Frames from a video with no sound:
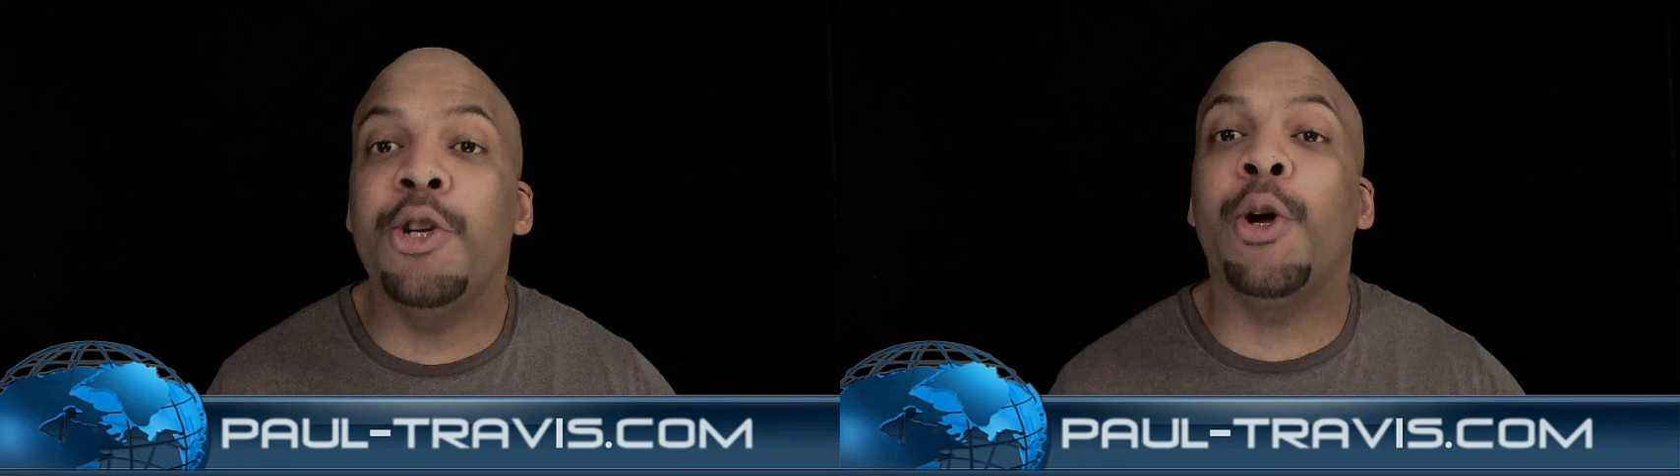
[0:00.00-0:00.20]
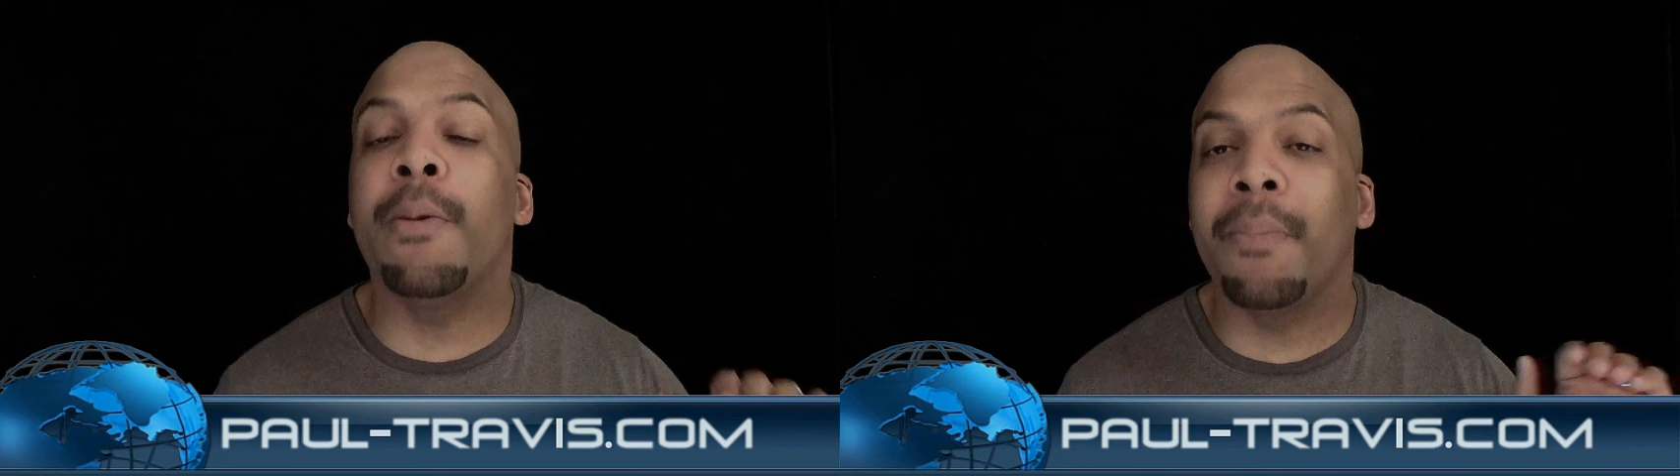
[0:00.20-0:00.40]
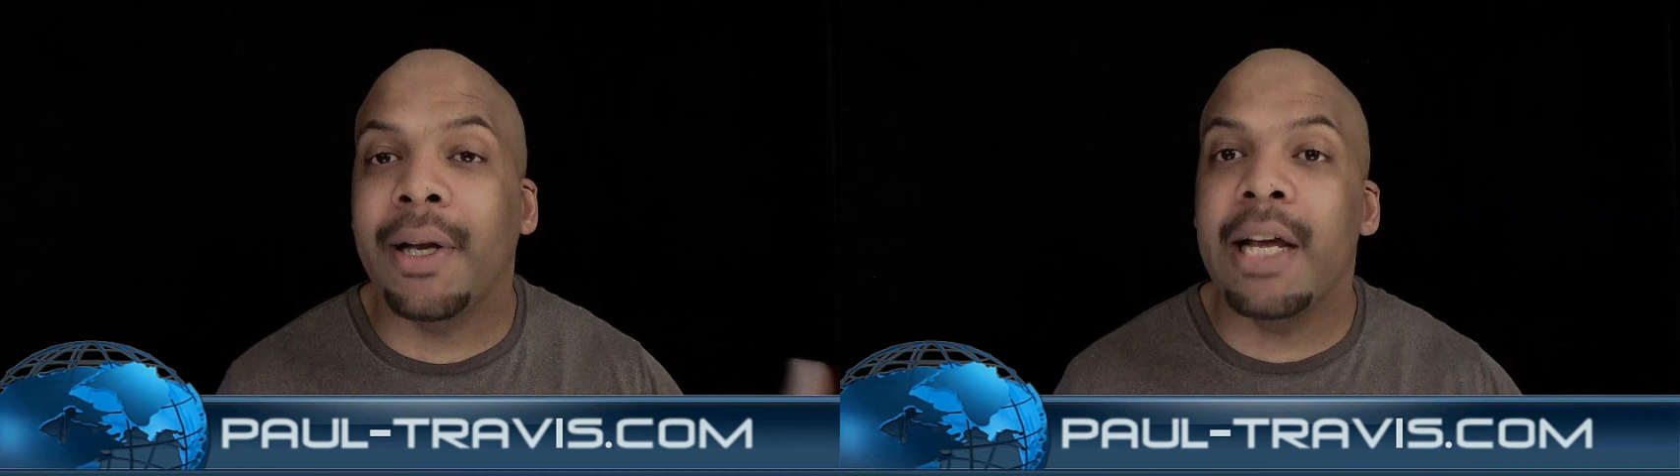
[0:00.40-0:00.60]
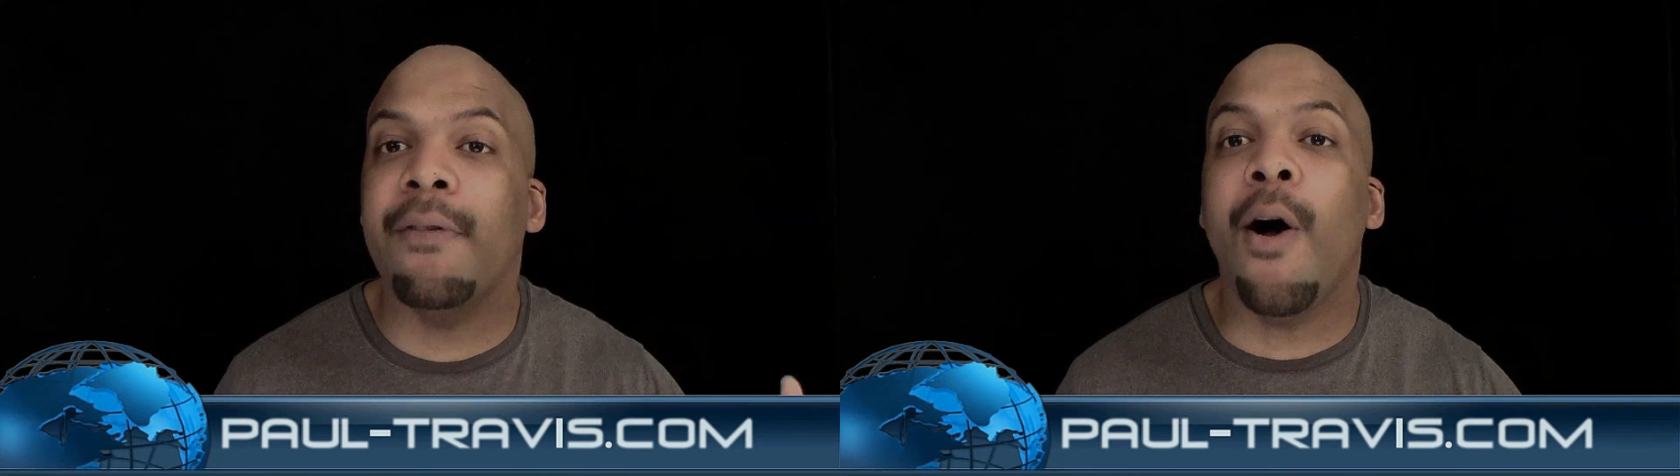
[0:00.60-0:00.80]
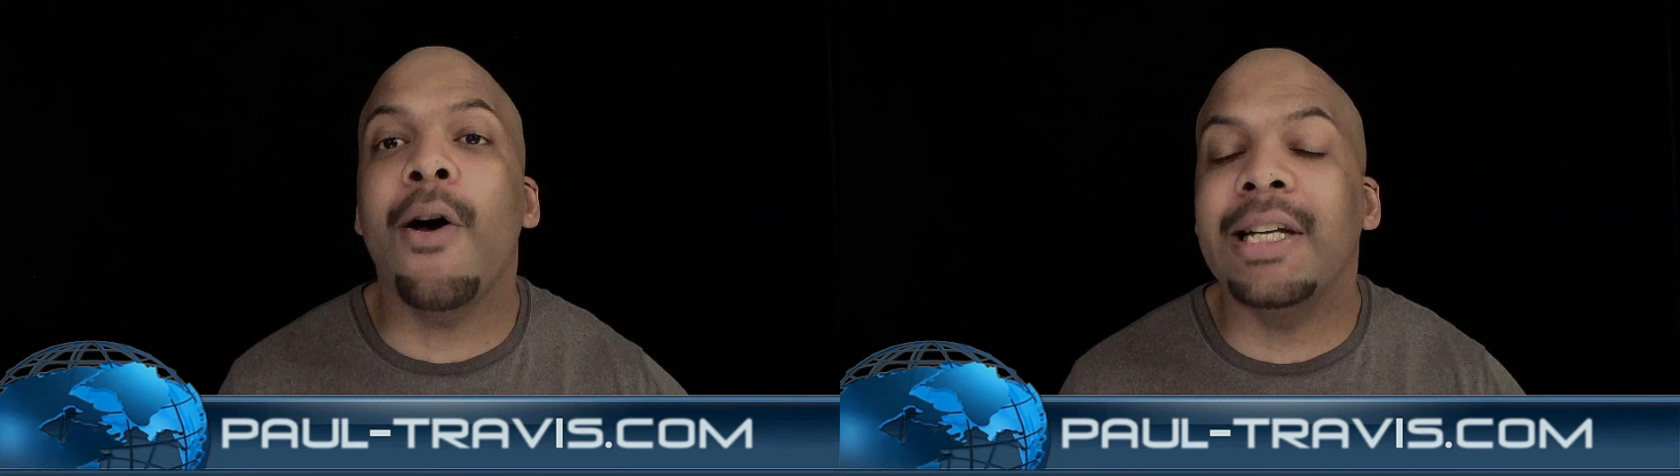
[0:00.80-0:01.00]
You can believe
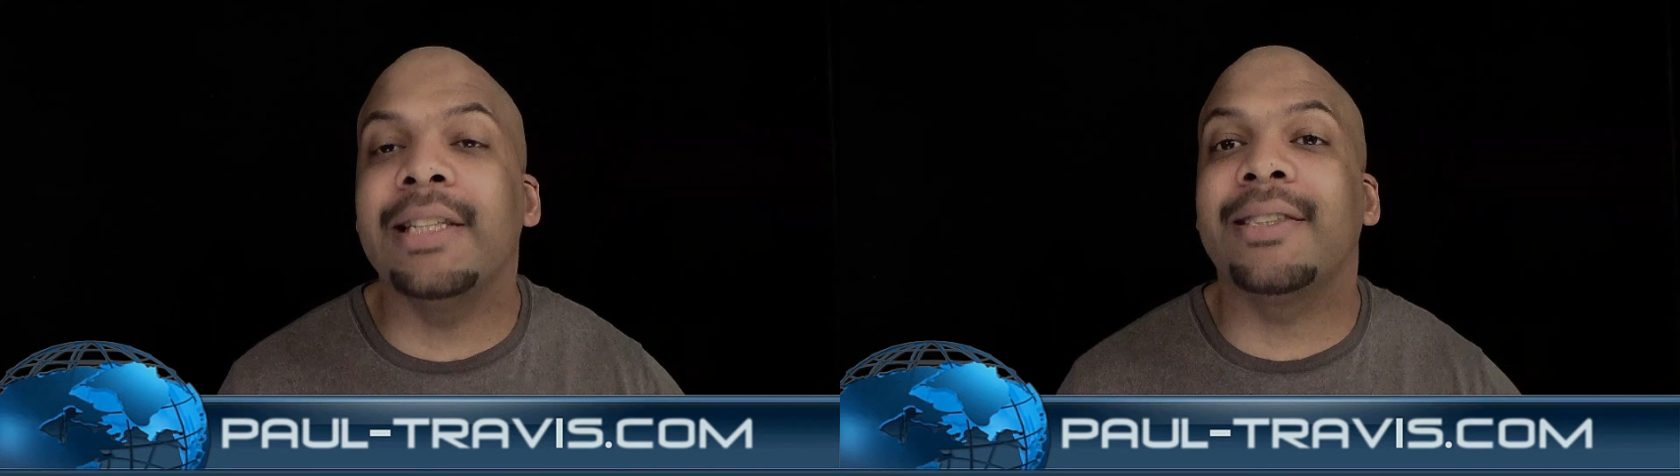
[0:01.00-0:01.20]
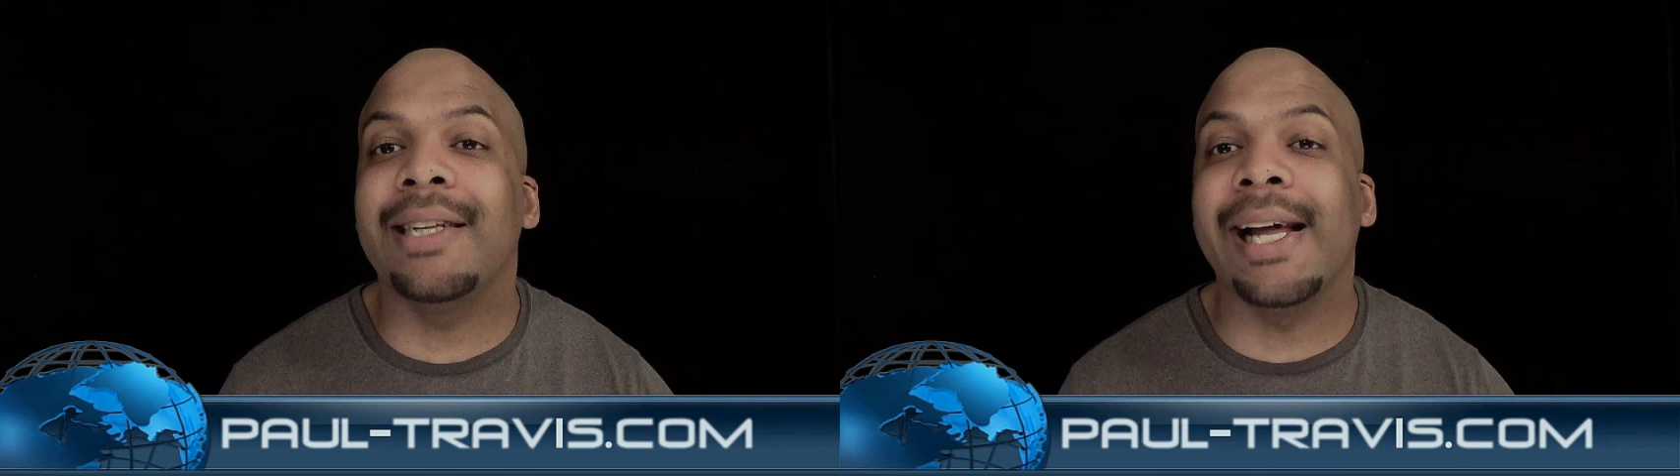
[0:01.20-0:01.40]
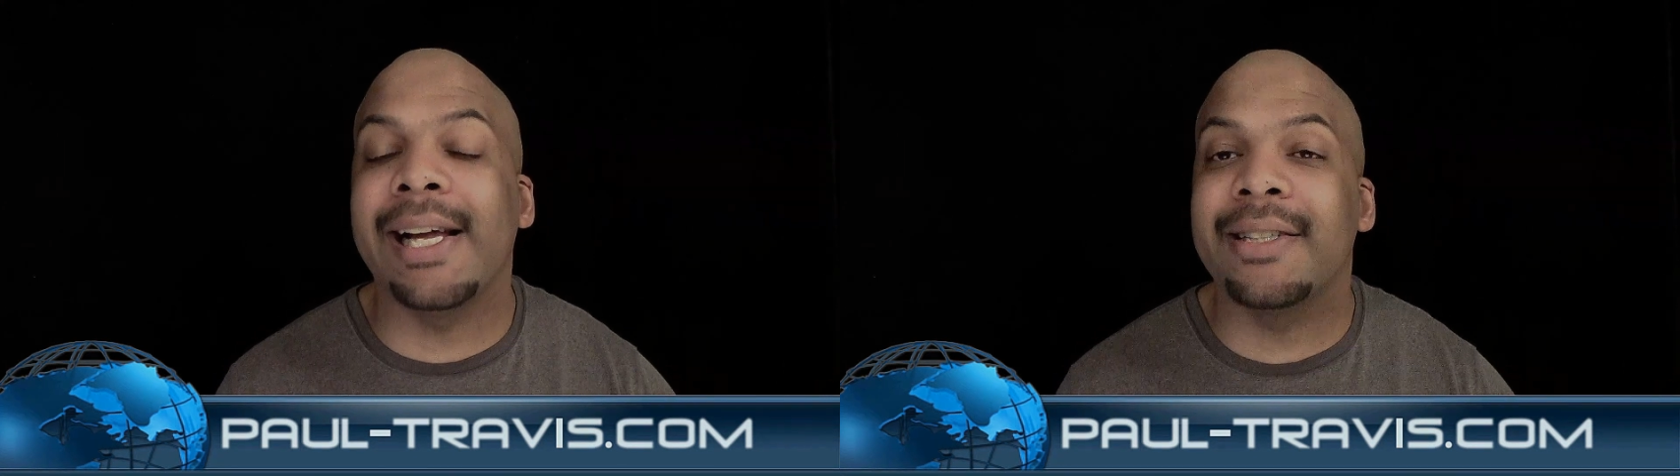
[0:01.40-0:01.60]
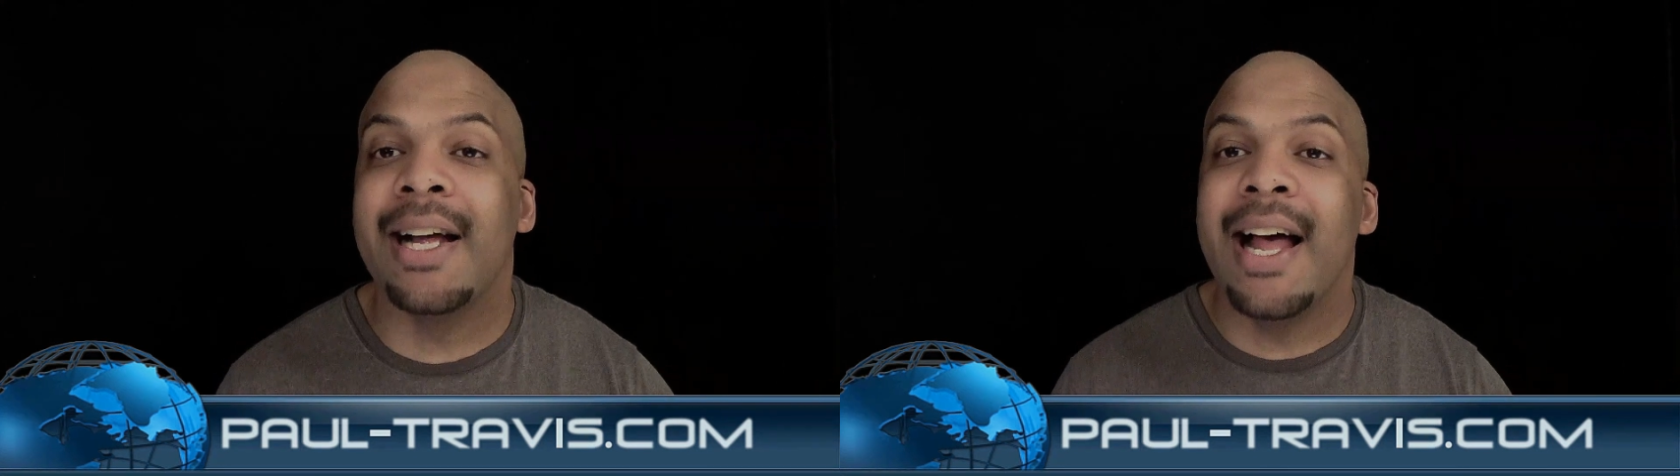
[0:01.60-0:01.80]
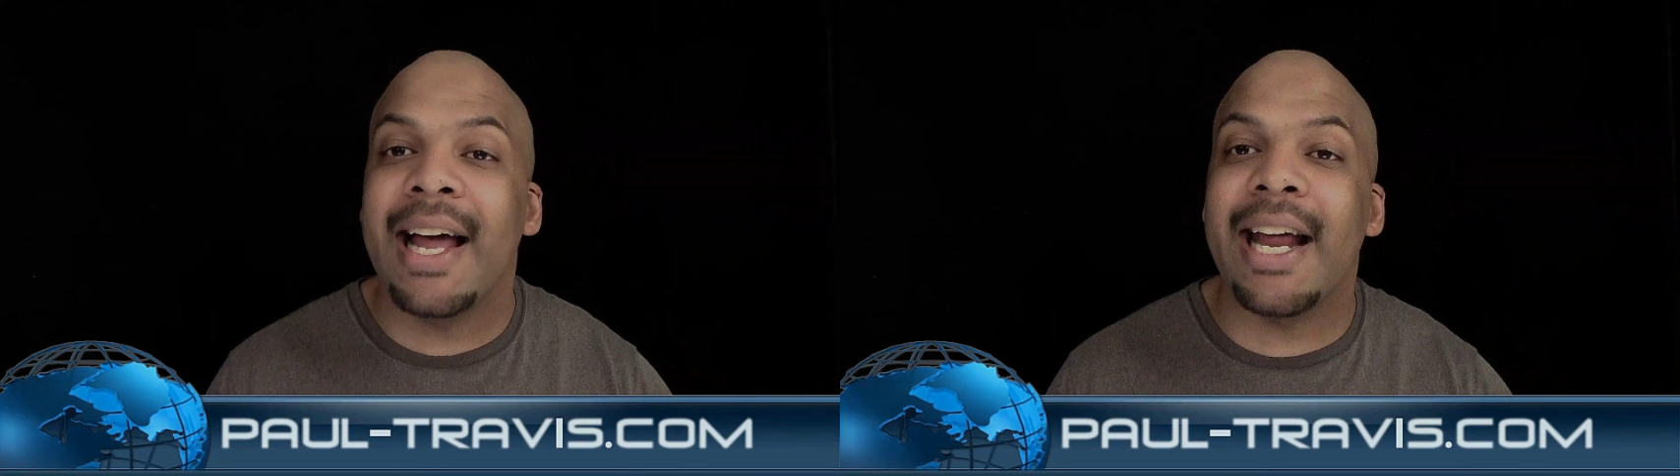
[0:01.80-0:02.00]
all these things
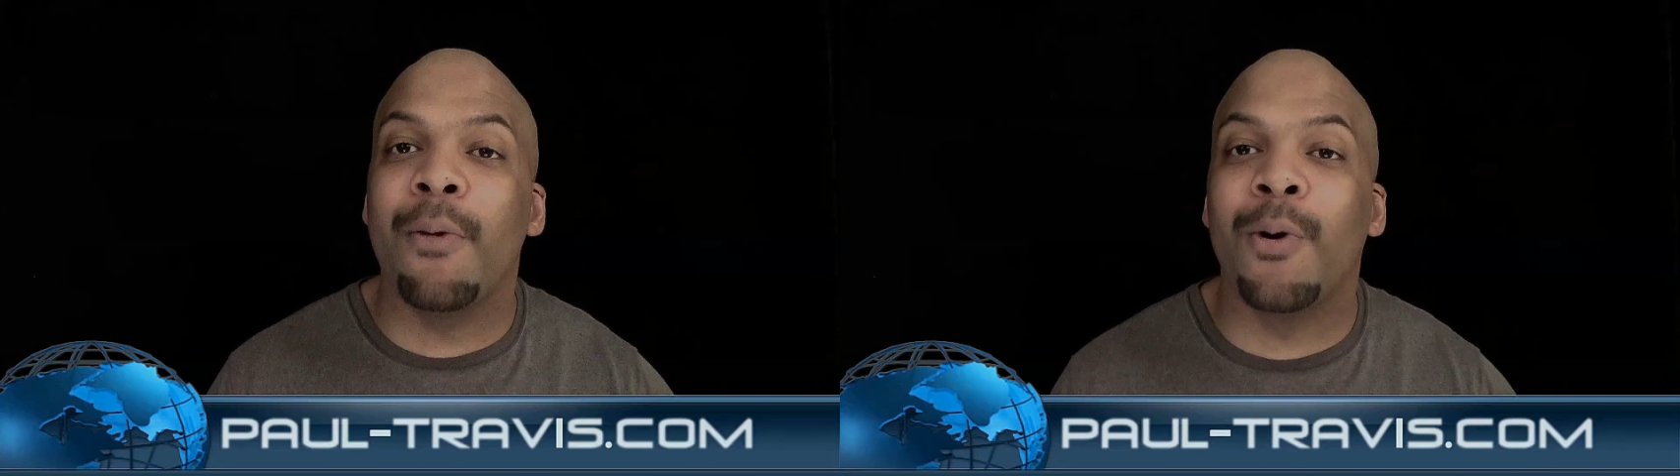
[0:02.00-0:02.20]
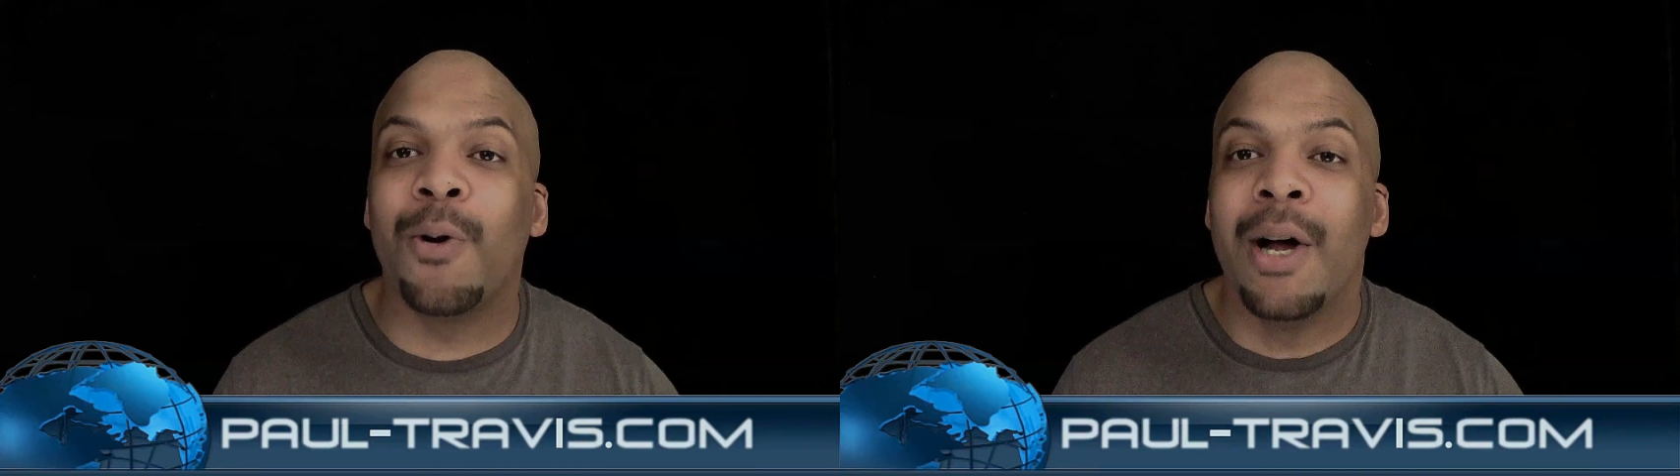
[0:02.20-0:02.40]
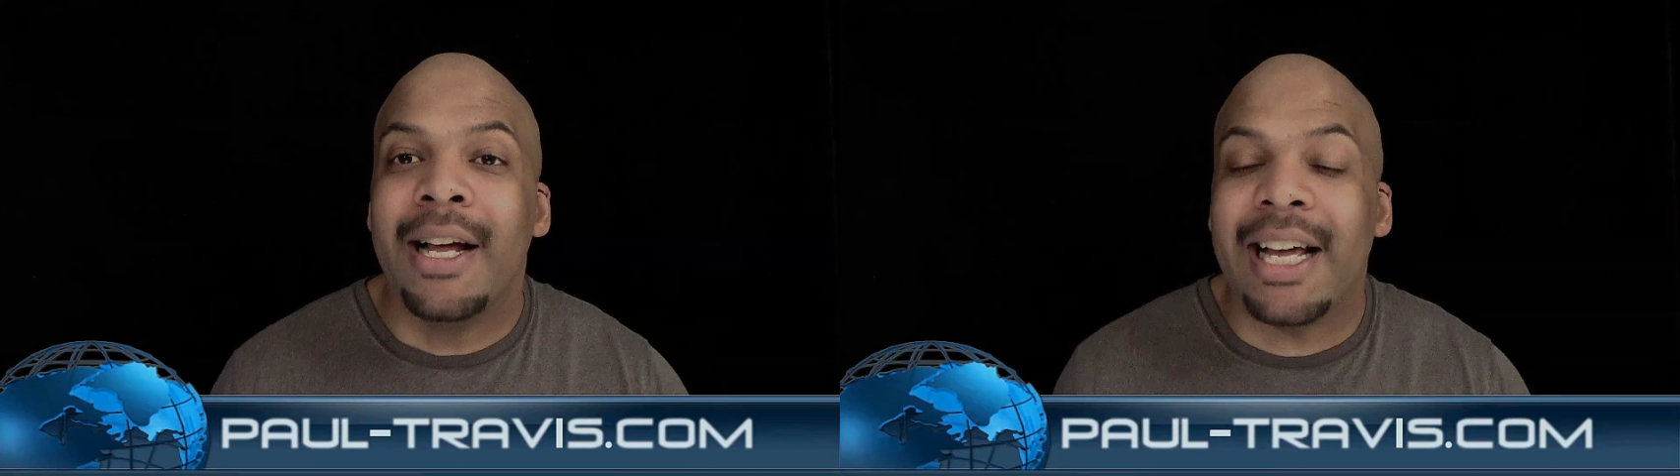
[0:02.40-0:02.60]
and it will